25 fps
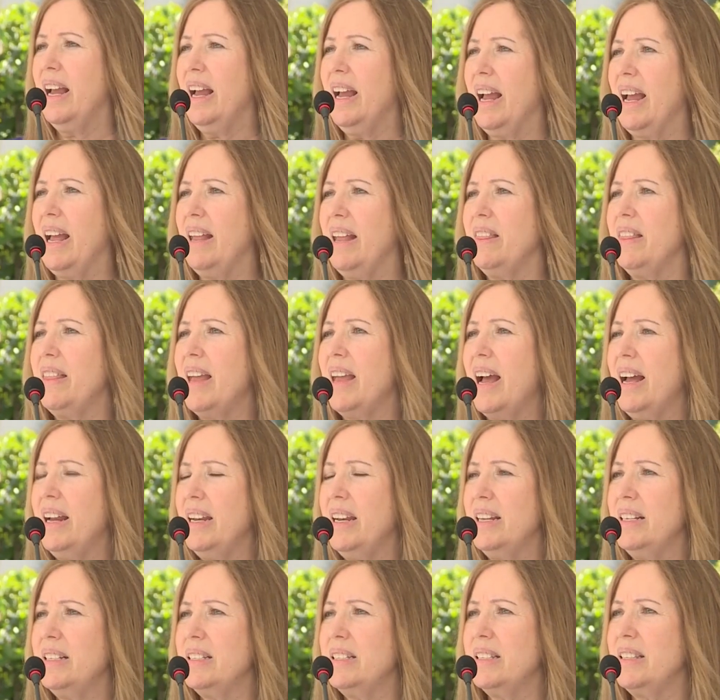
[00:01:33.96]
And
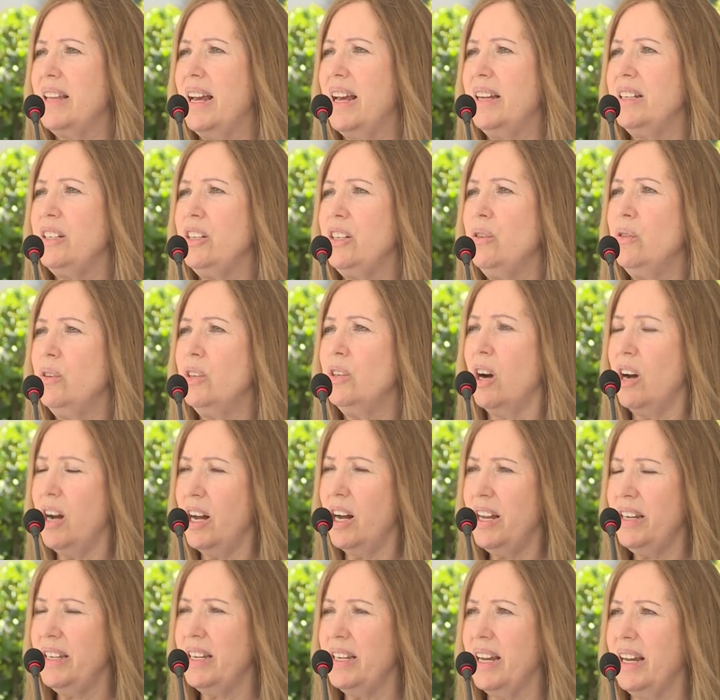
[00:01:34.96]
that is that
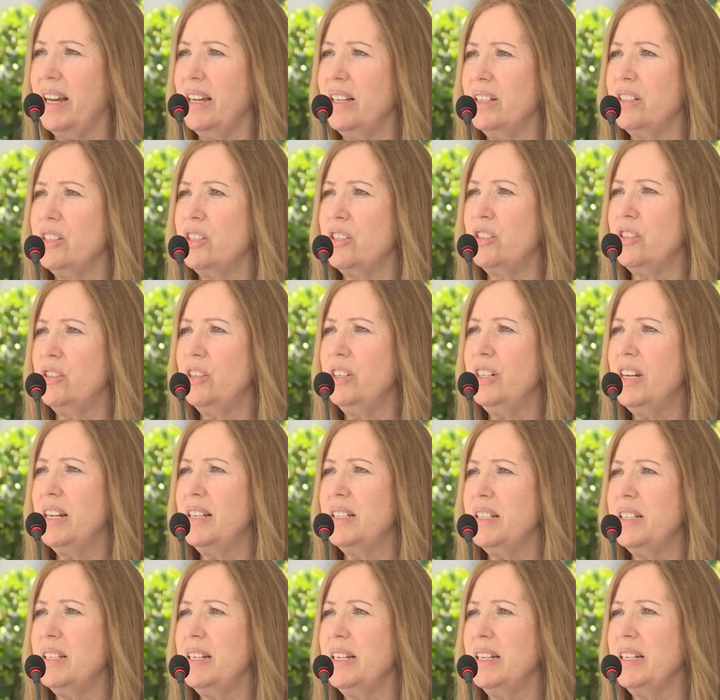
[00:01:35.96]
Uganda stood
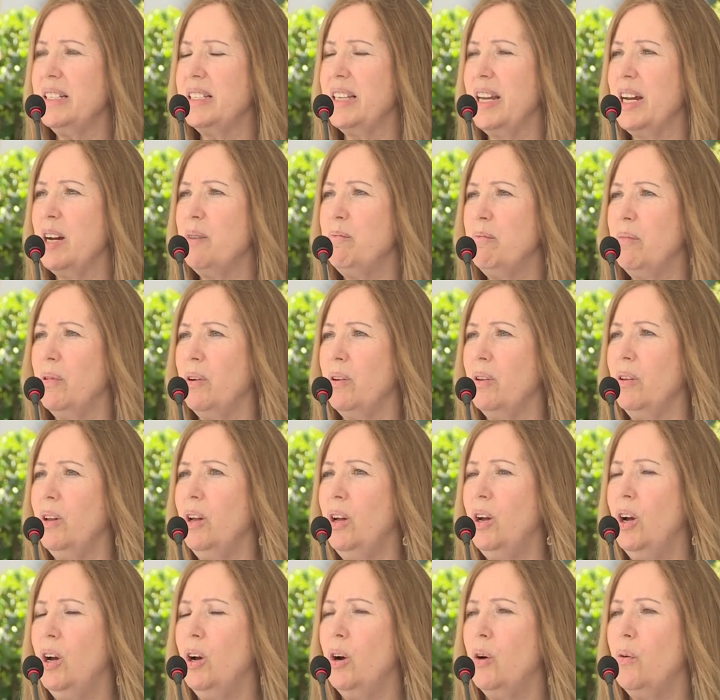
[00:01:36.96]
as an
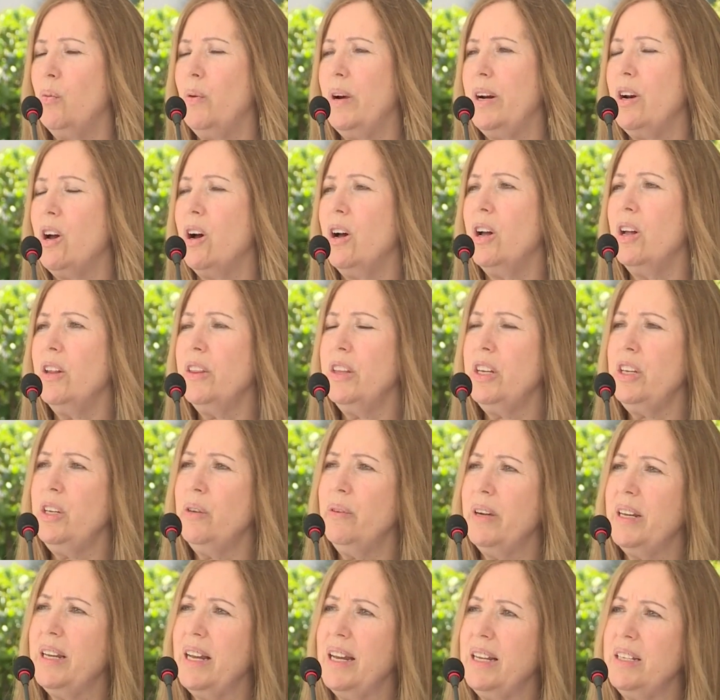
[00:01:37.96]
example when all the
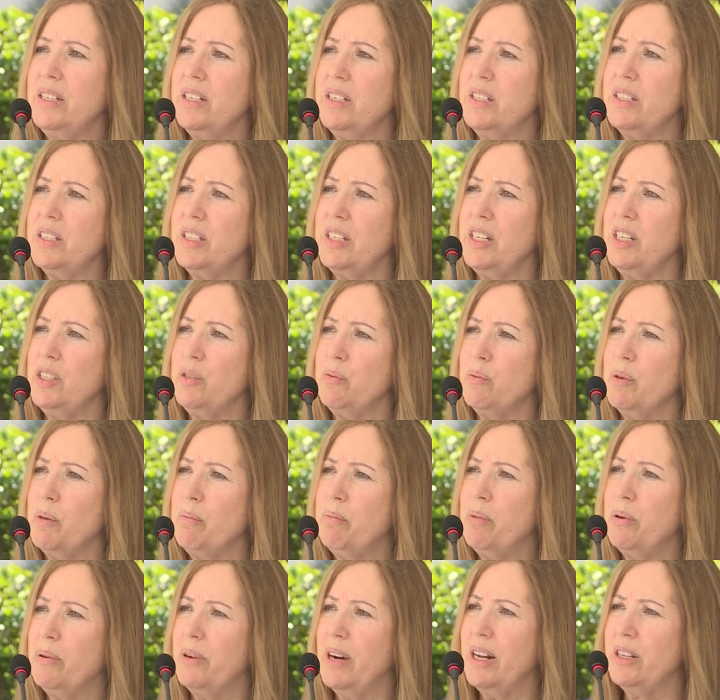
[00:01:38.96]
UN agencies
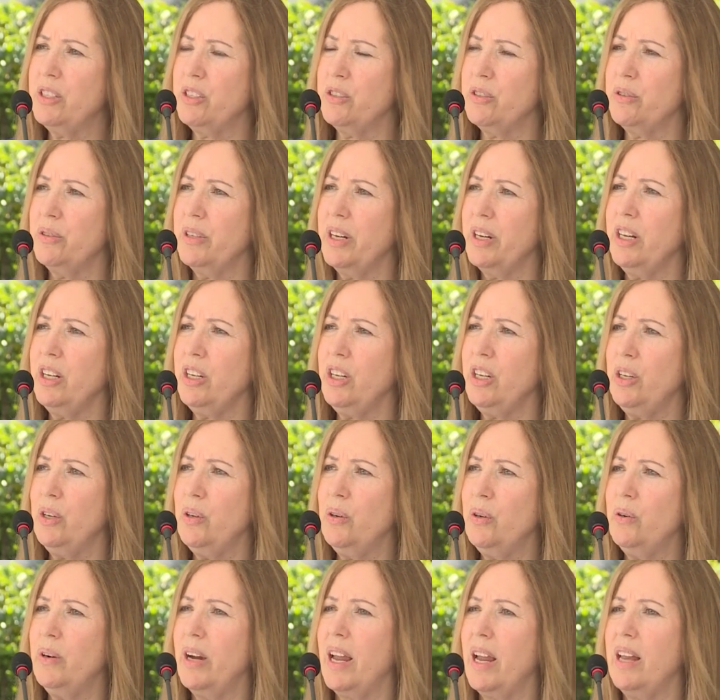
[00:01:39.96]
were pressuring
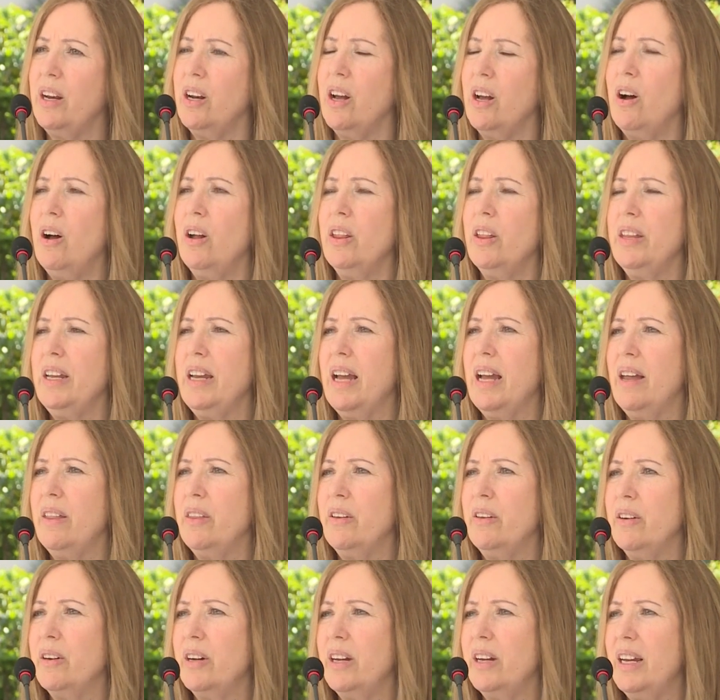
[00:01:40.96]
you and all the
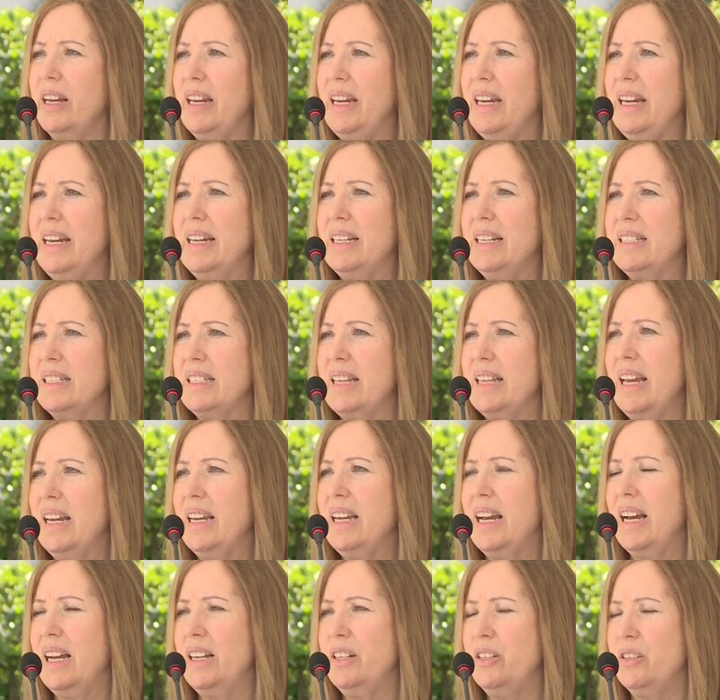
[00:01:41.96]
other
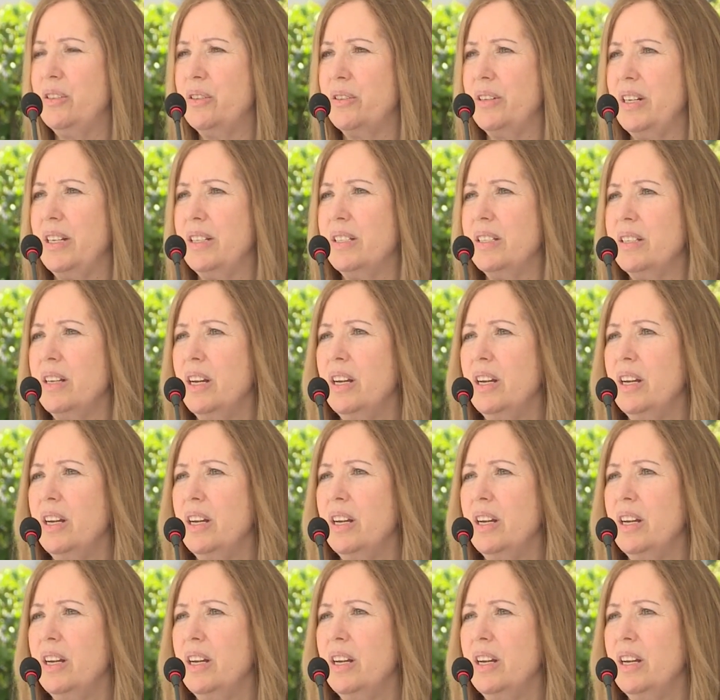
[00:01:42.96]
ESA countries